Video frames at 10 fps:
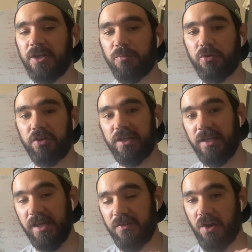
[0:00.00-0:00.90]
where I can
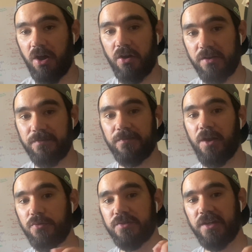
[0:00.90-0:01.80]
hit the high
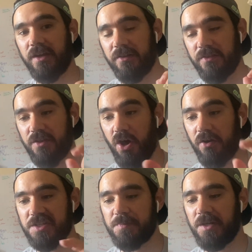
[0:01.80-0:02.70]
floater and the
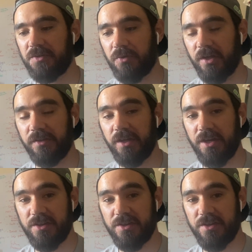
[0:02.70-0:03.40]
high spinny one,